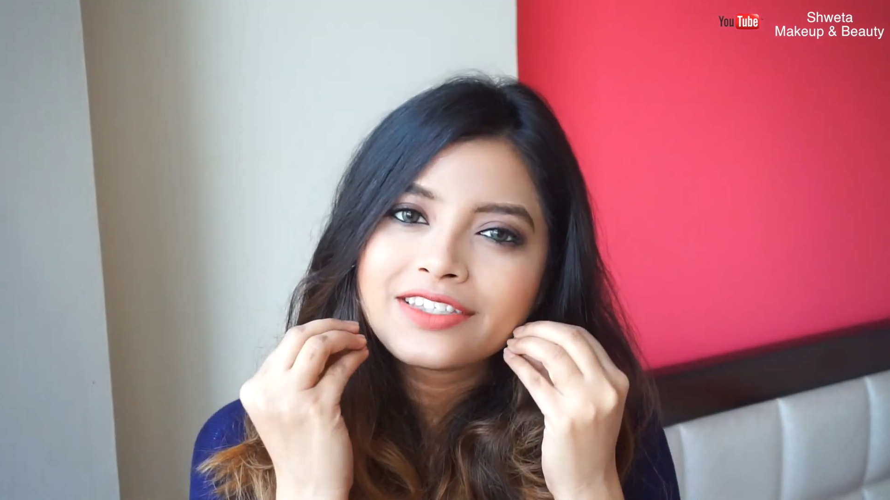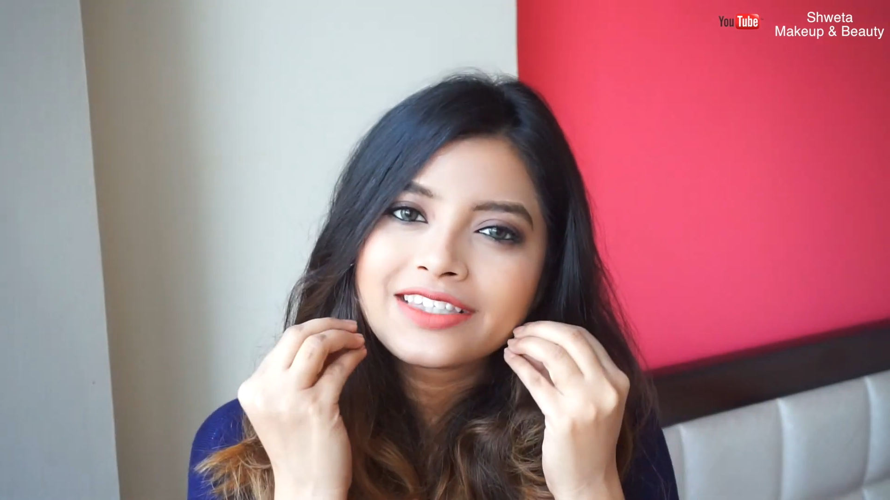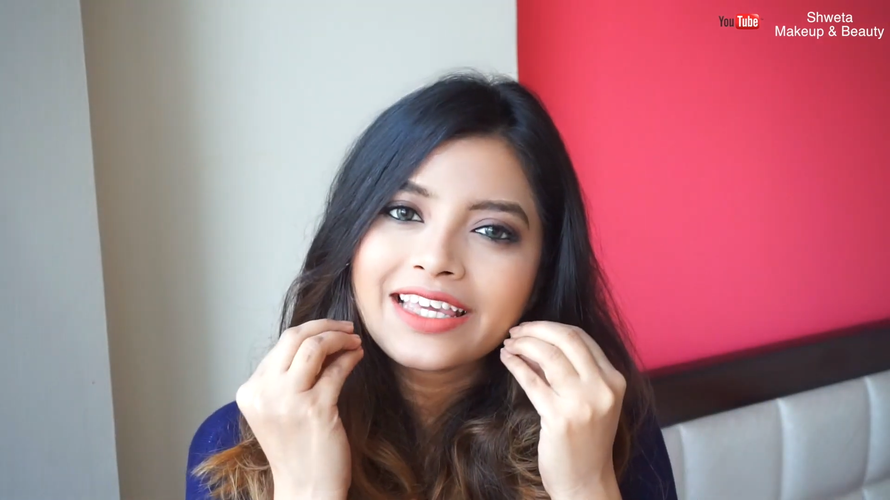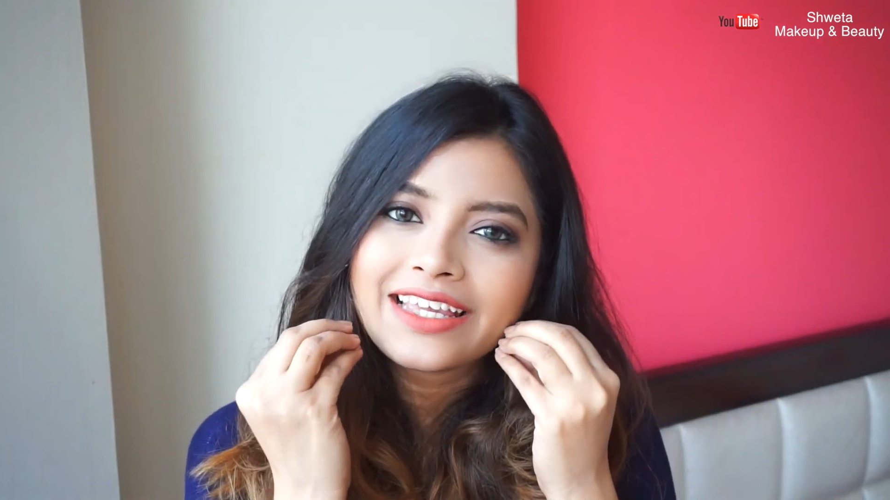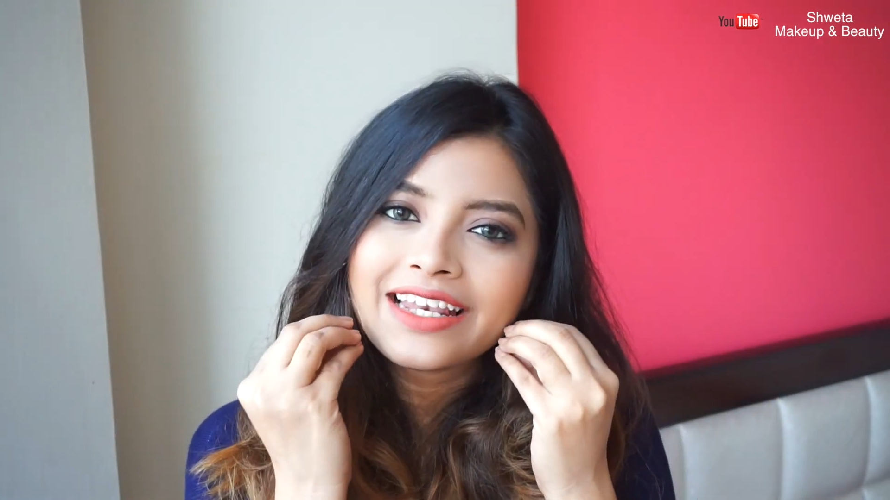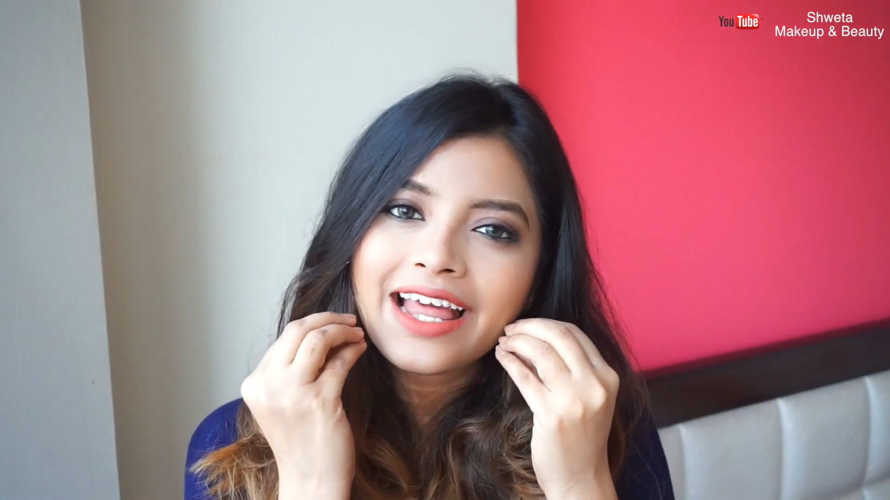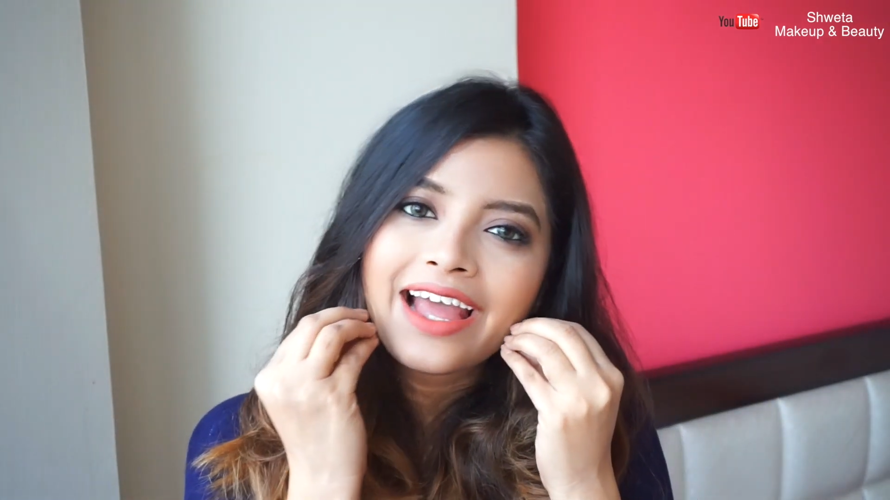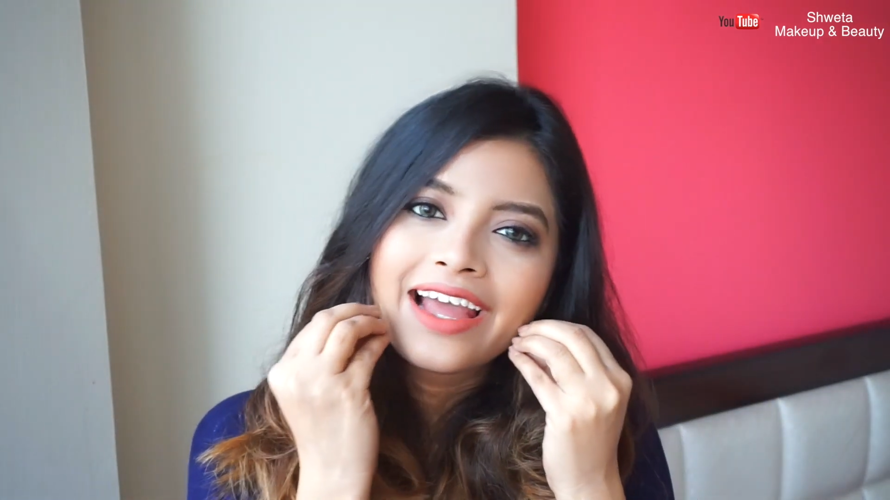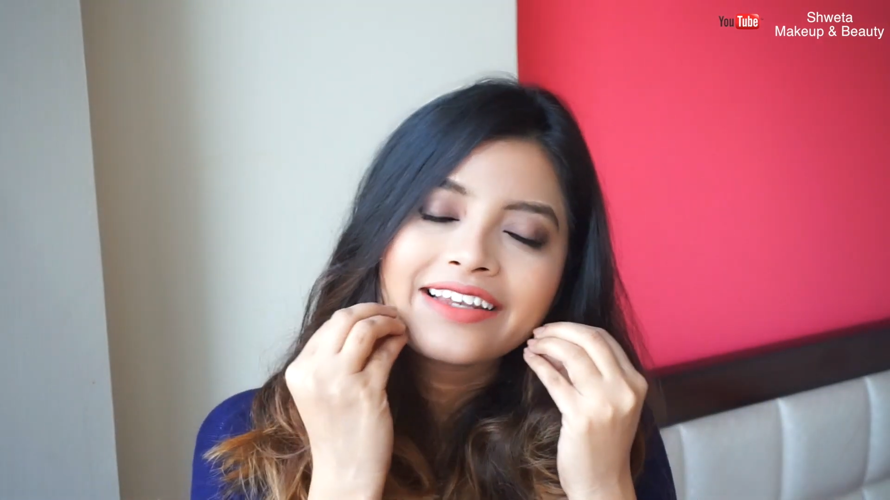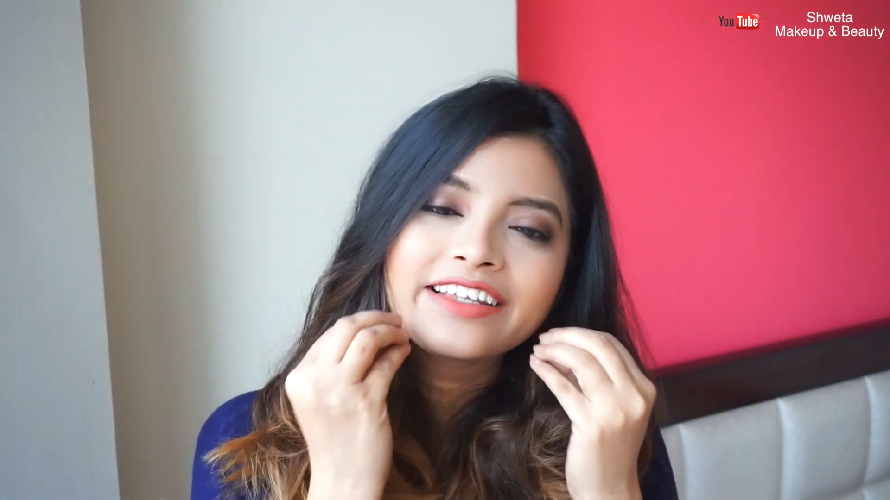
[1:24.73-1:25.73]
skin
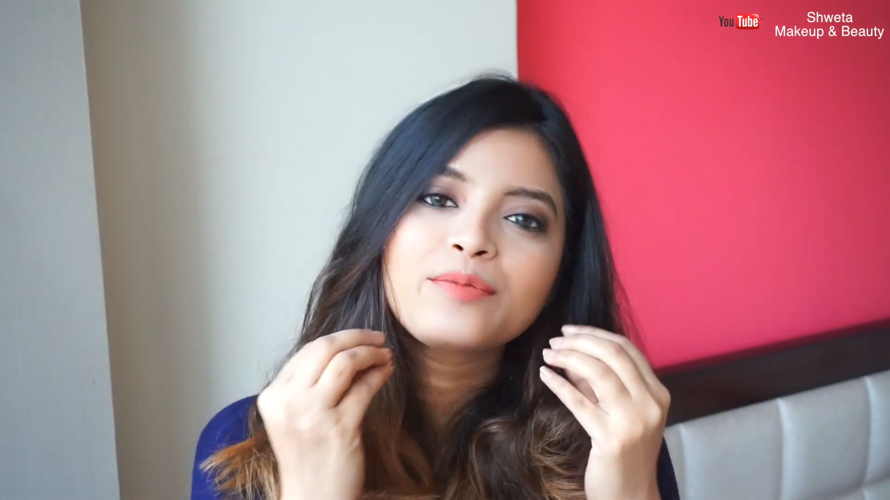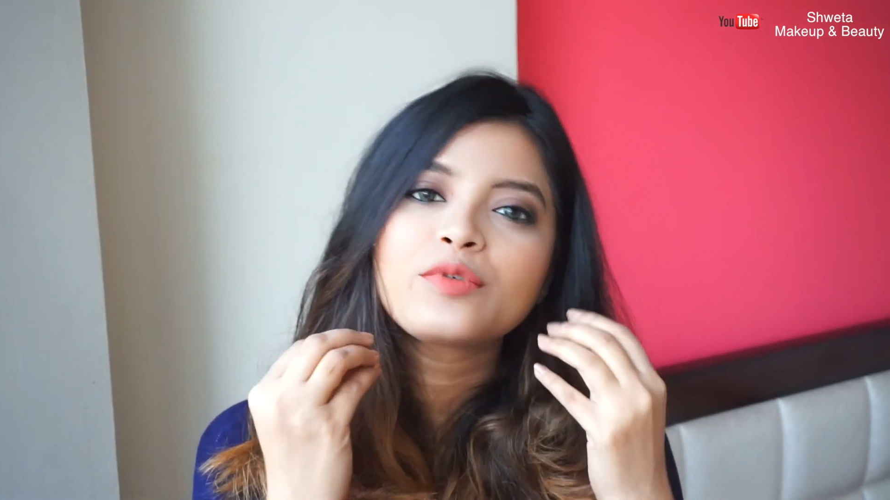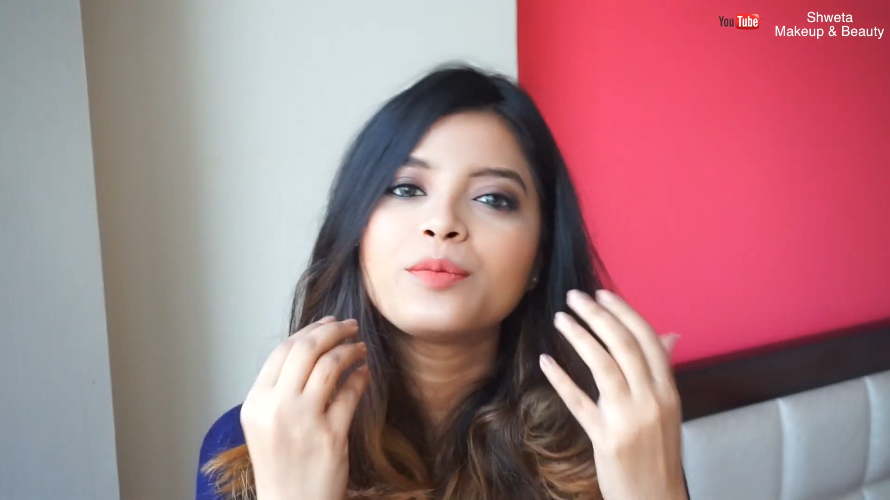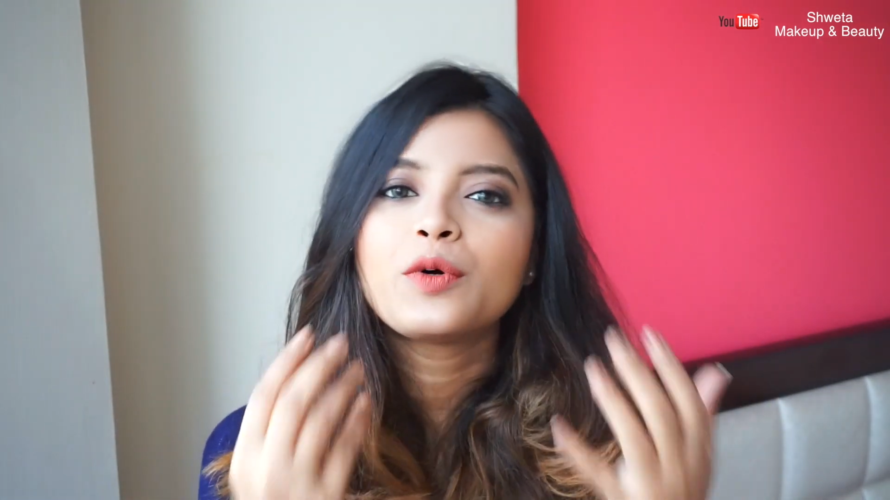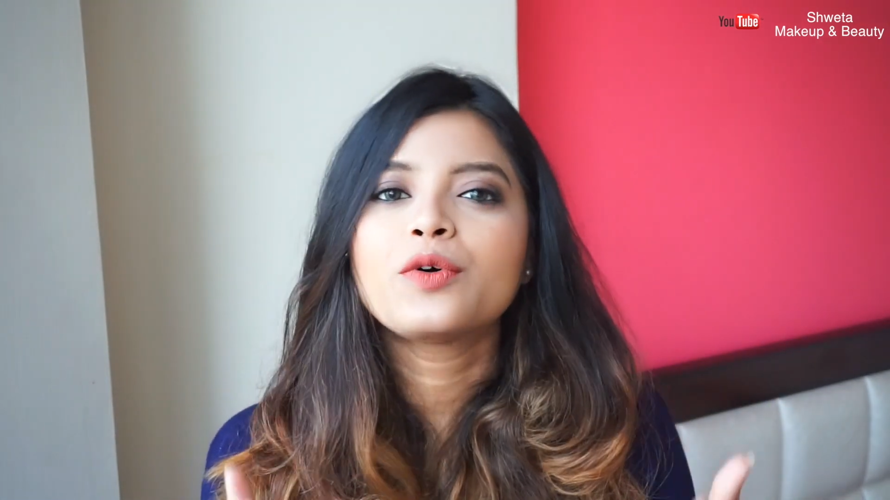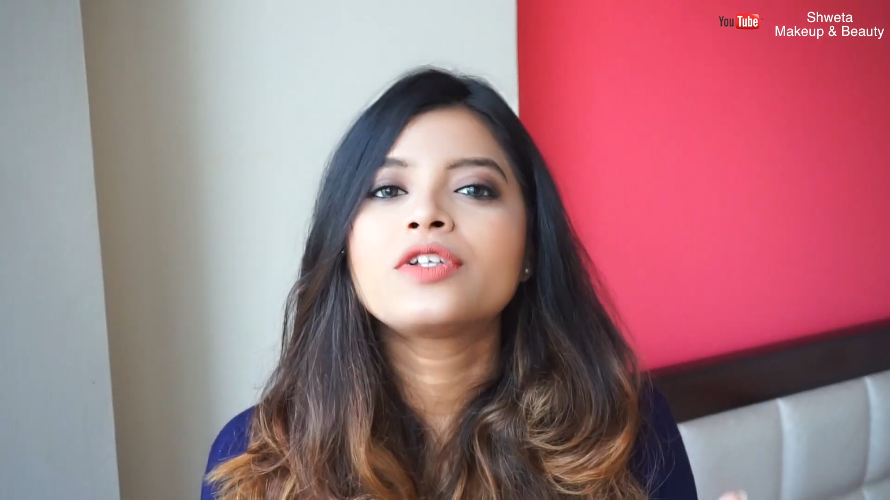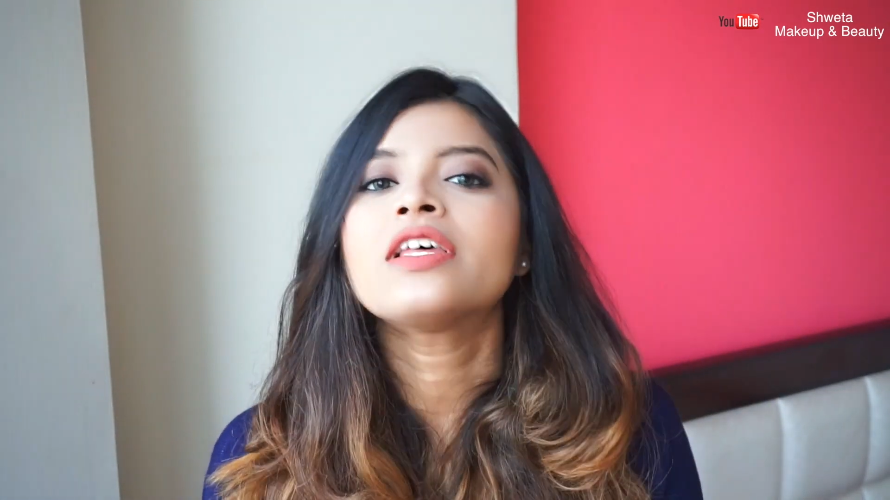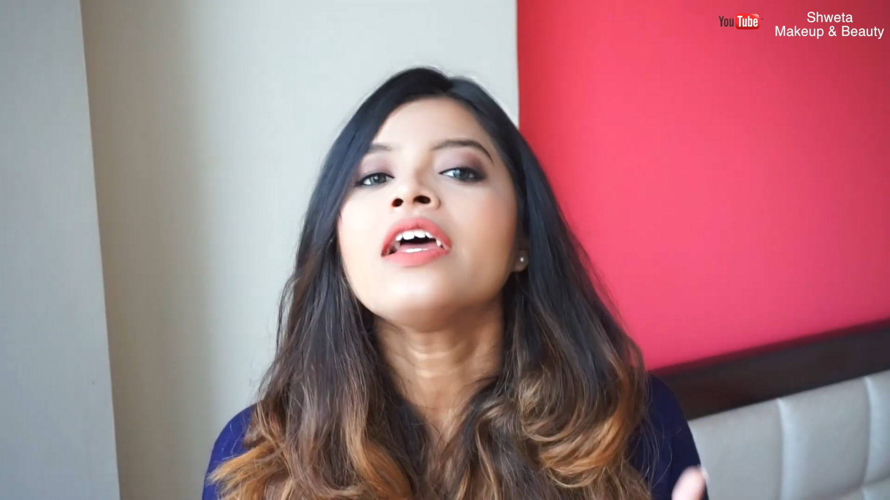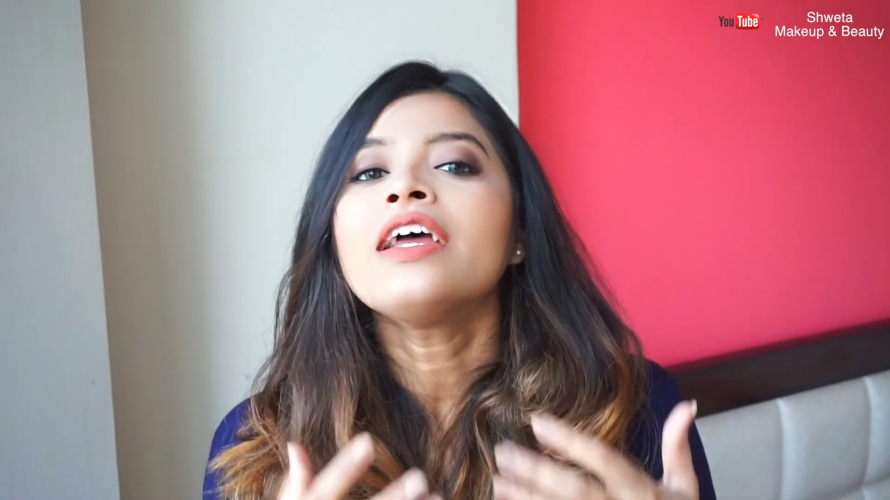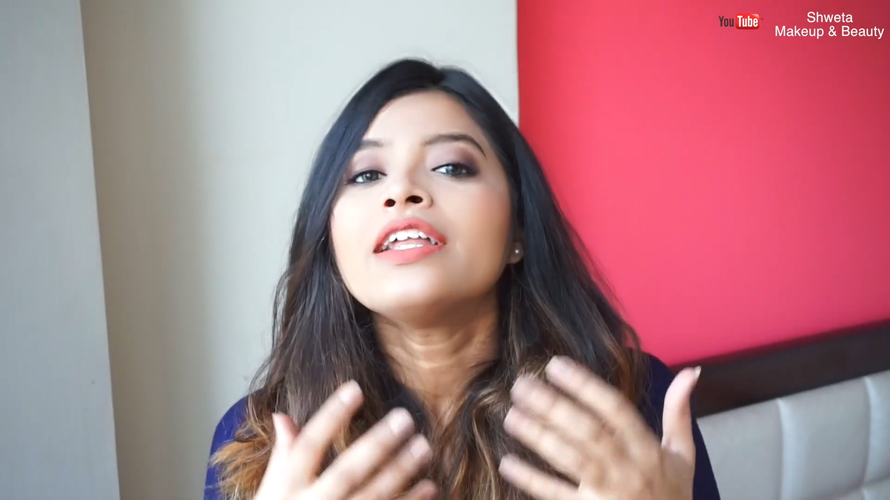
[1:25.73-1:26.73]
and it promotes